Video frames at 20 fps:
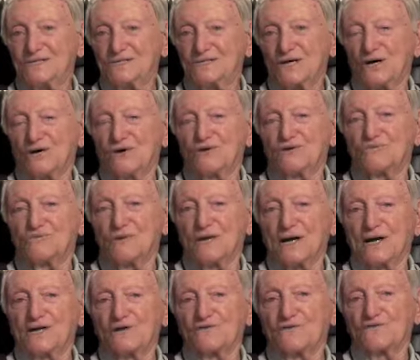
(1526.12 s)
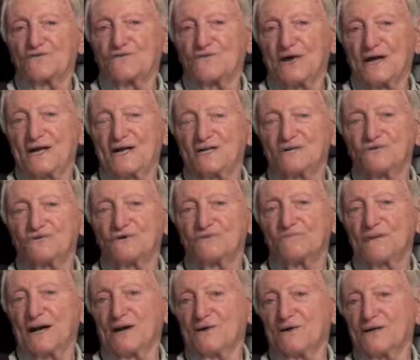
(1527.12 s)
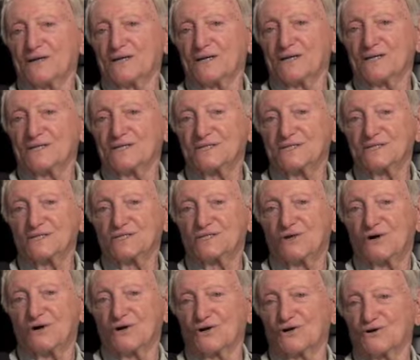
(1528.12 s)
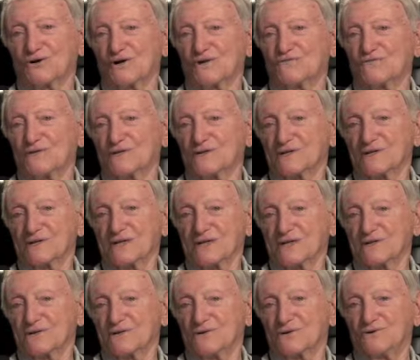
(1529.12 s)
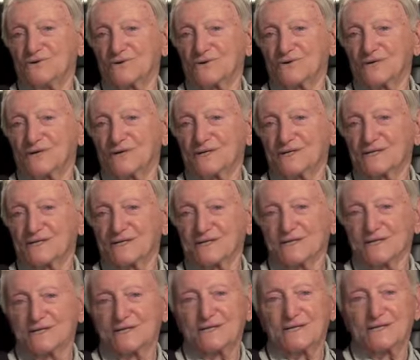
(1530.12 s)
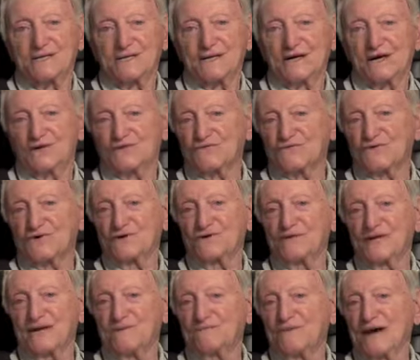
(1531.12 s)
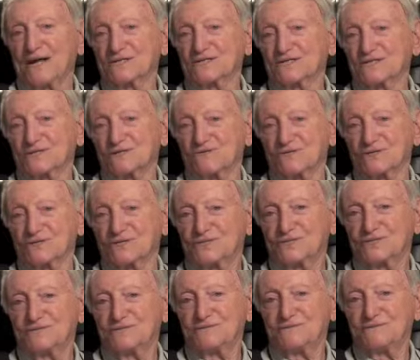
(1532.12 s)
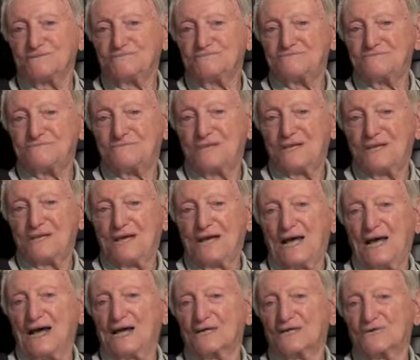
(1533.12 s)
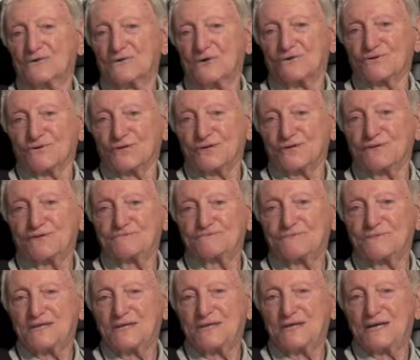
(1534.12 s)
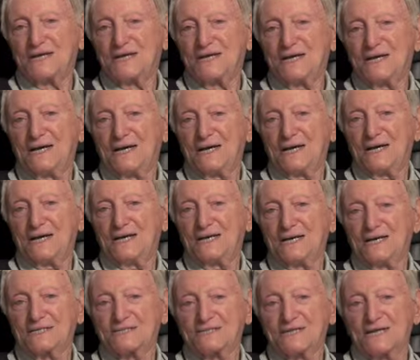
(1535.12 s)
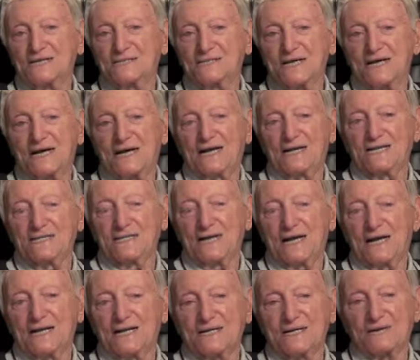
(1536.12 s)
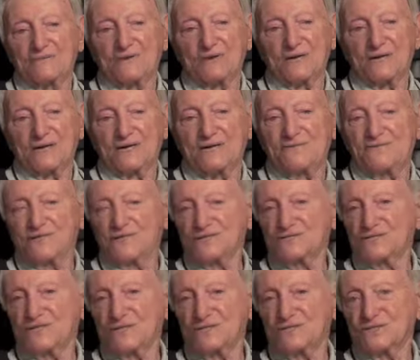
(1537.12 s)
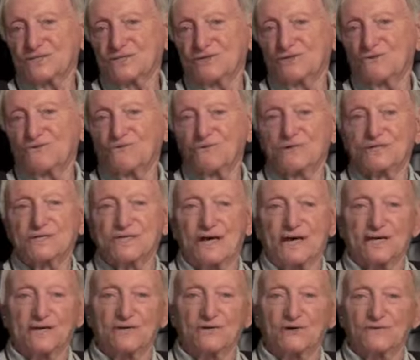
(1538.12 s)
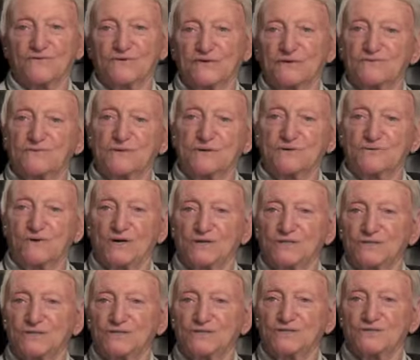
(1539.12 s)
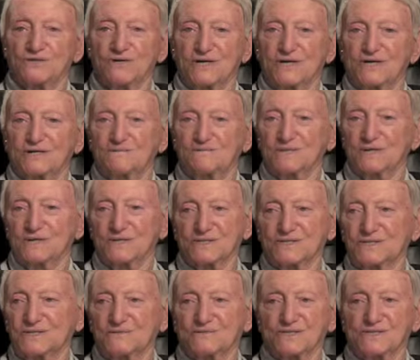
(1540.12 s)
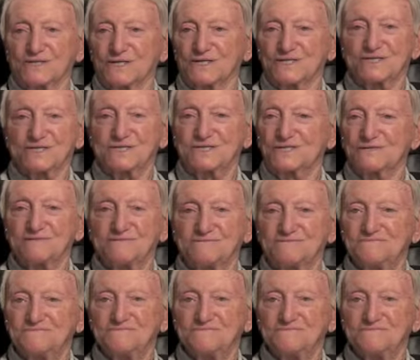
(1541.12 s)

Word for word: So I knew a friend who had married the daughter of a liquor owner in Hartford named Max Lewis, Alan Grody. And I said to Alan, Alan, I'm going to leave your sister who had taken over the Pequot ginger ale because she was just,